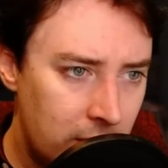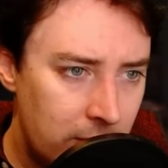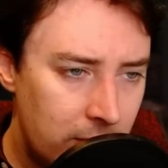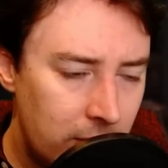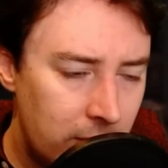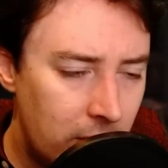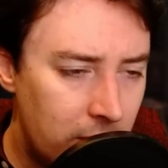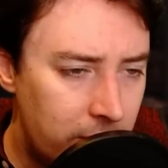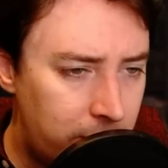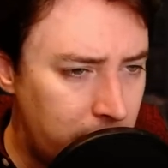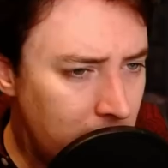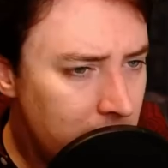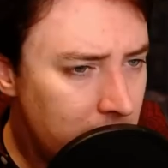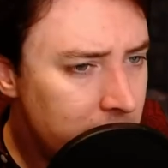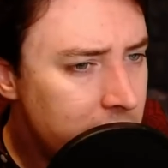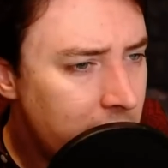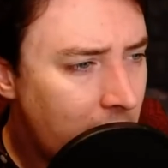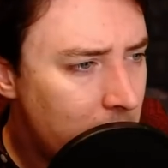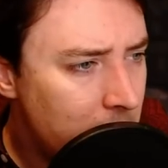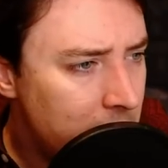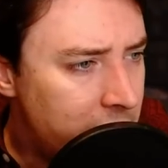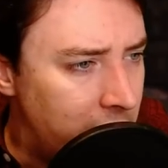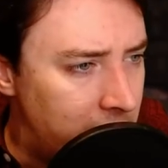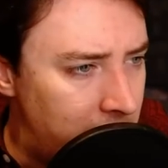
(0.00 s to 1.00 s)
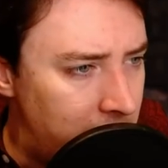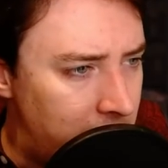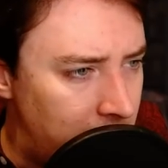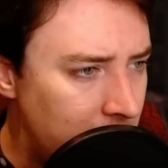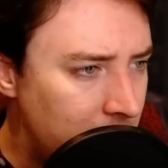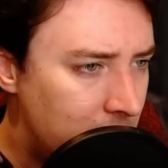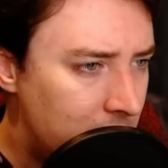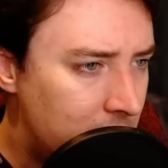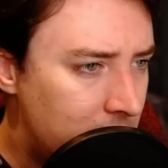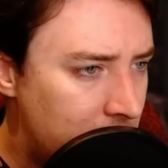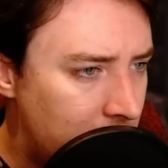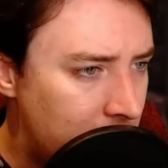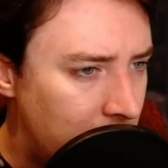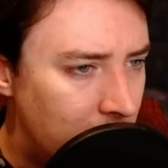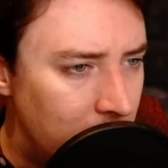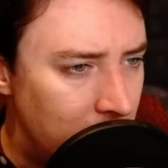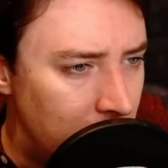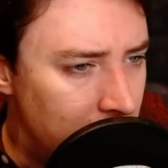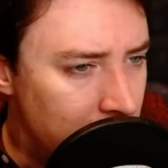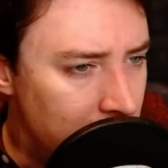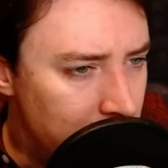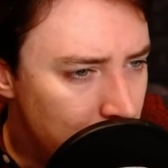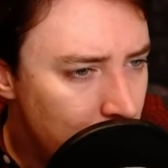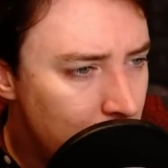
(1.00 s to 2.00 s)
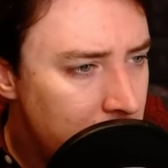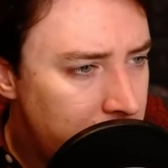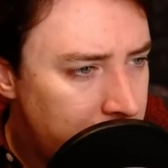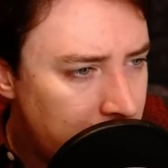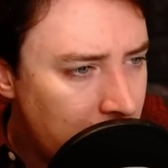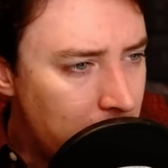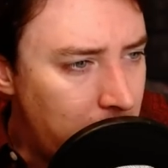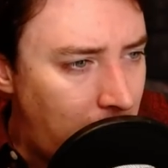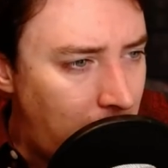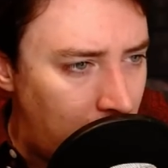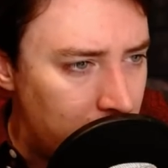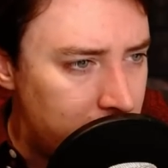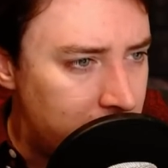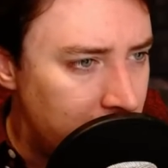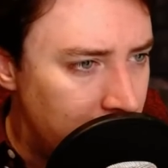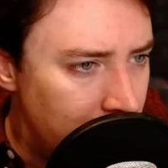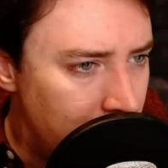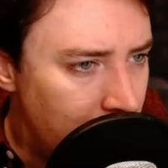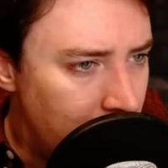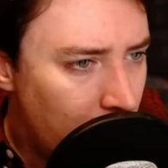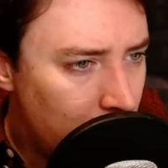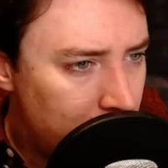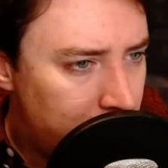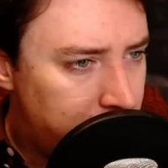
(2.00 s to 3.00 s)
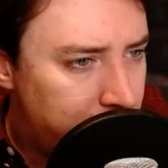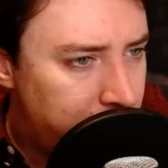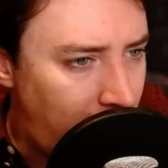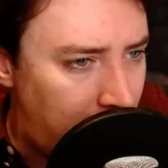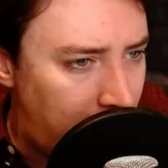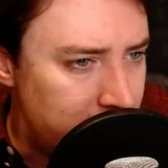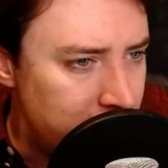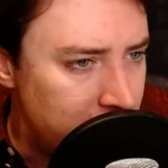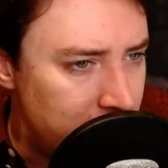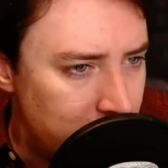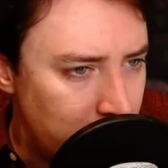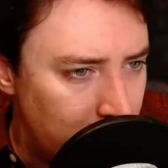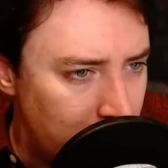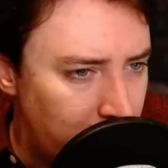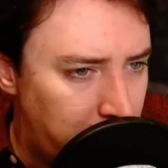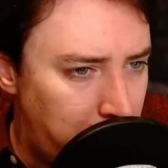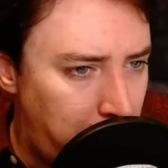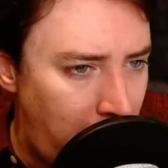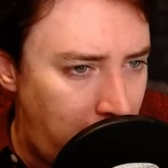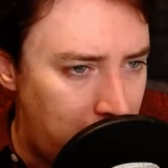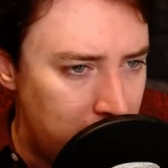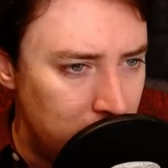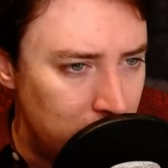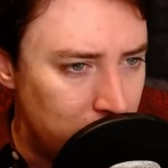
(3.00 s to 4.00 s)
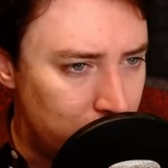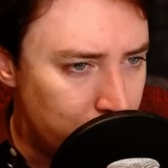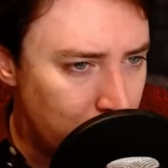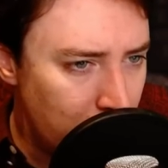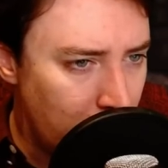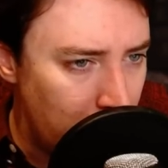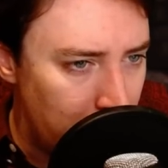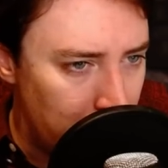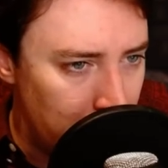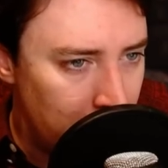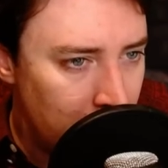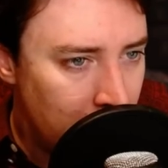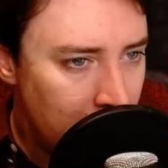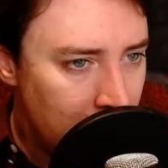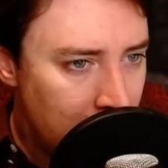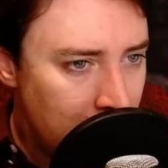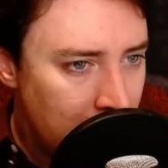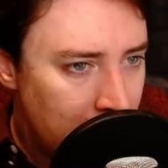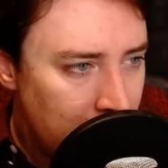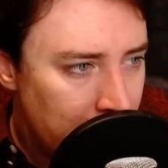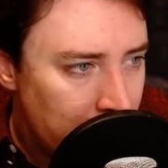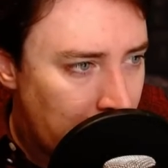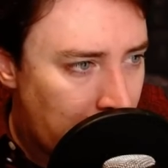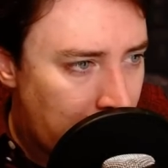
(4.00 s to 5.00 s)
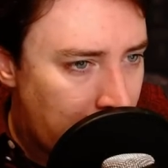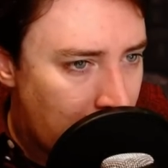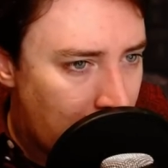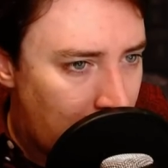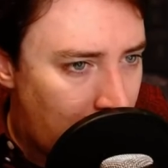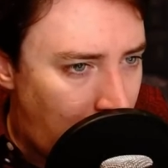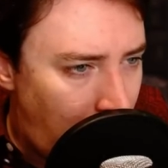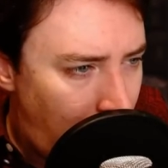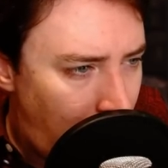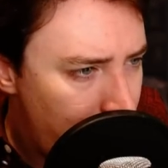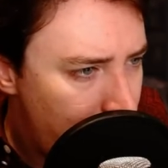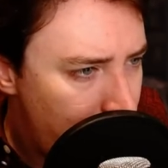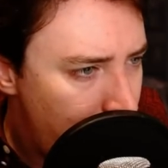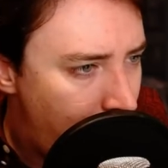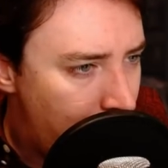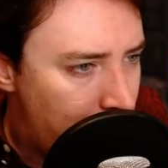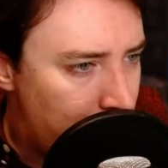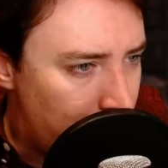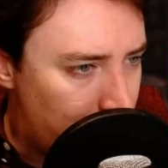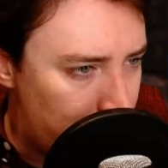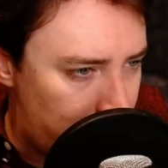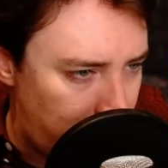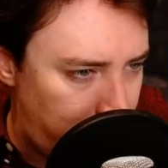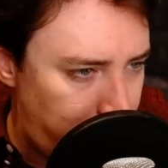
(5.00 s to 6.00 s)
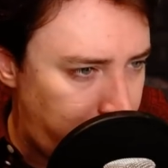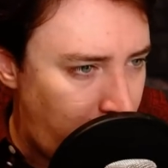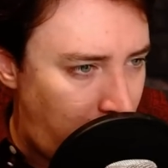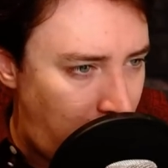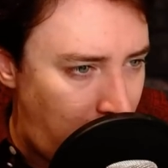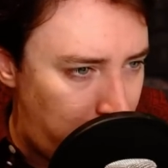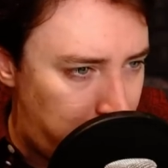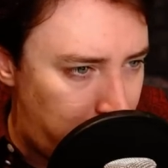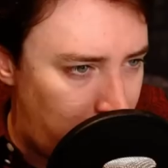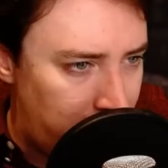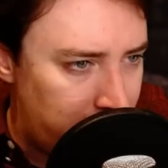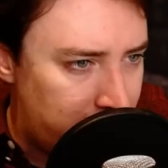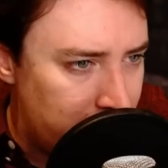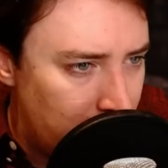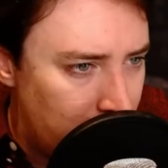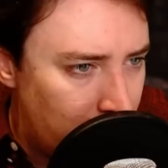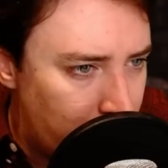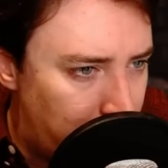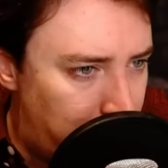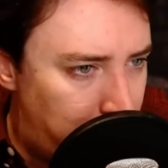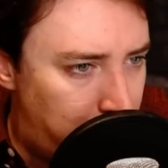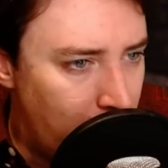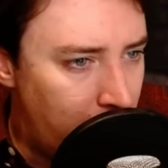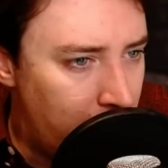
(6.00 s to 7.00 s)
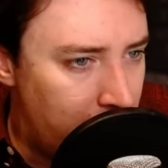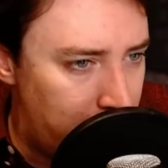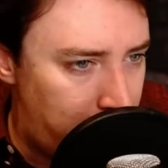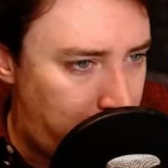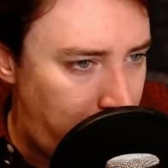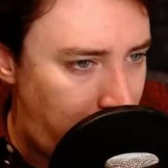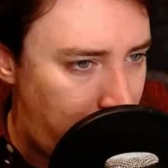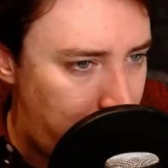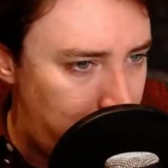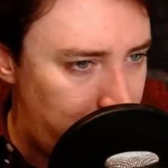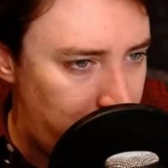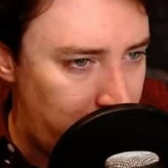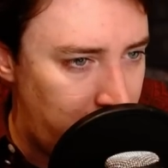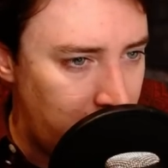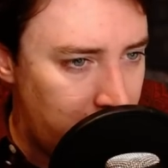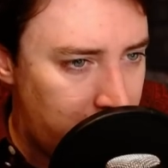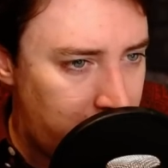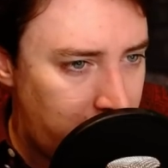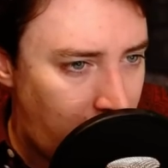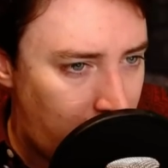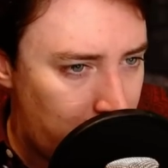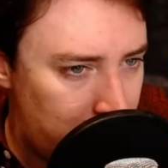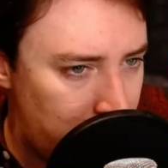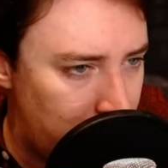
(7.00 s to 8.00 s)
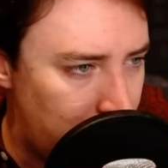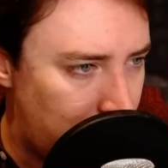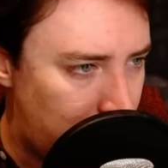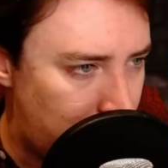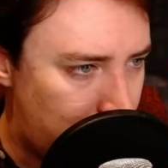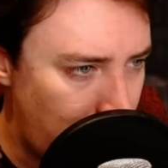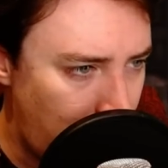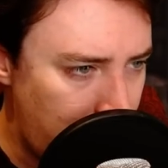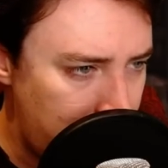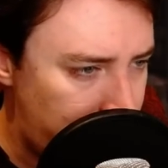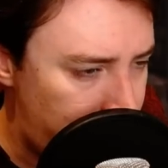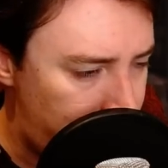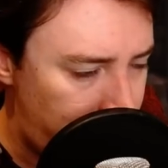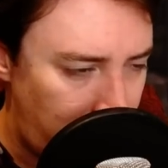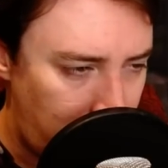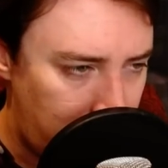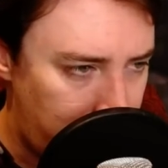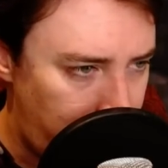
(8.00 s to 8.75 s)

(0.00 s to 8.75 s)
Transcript: At first I was sitting, moving about in an old-fashioned sort of panelled room. I remember there was a fireplace and a lot of burnt papers in it, and I was in a great state of